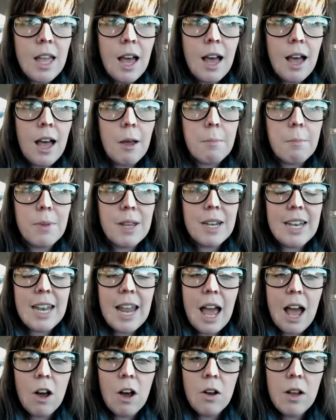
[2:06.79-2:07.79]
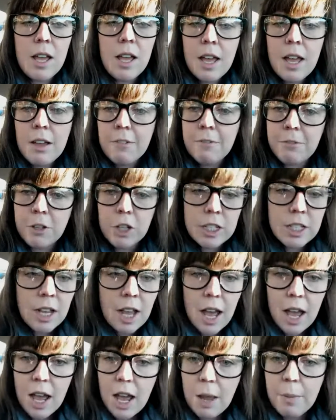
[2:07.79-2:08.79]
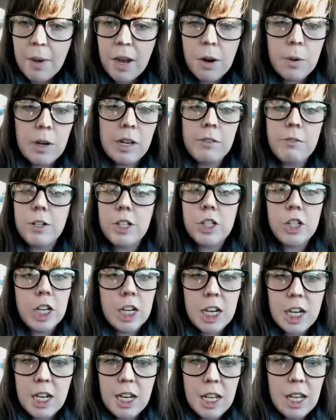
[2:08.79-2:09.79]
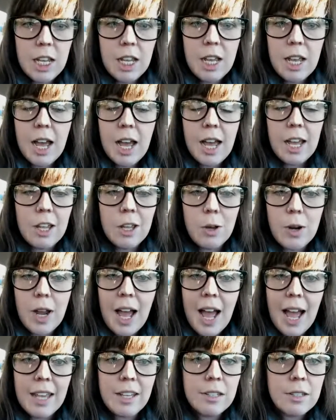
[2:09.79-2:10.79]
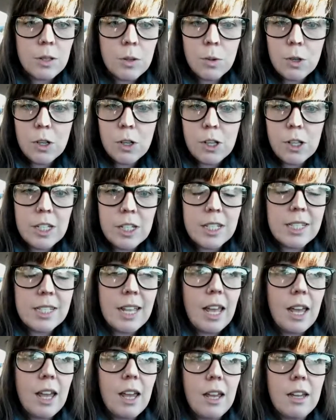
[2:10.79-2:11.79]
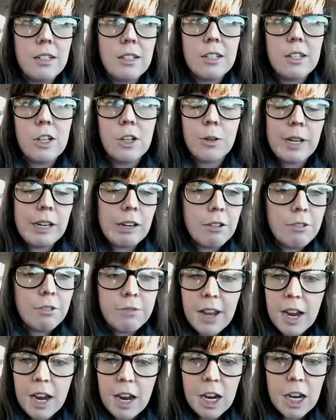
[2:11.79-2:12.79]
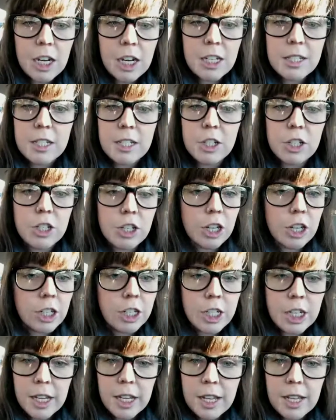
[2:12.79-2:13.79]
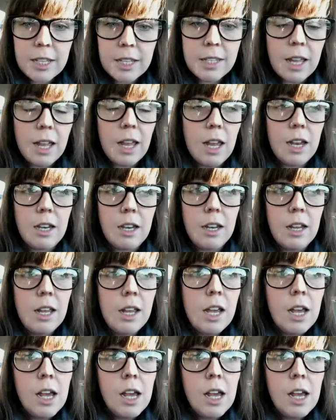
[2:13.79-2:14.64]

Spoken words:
But now, full-time, I work for Trinity. I go to high schools and career fairs and churches and